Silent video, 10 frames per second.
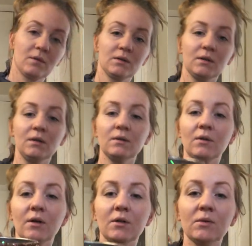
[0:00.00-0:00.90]
See,
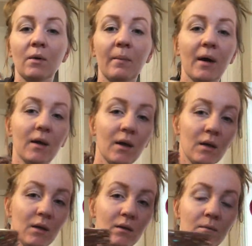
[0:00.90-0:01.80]
so I just went back
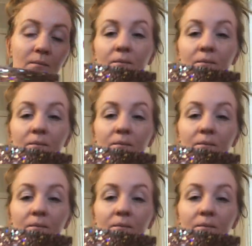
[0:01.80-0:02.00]
in and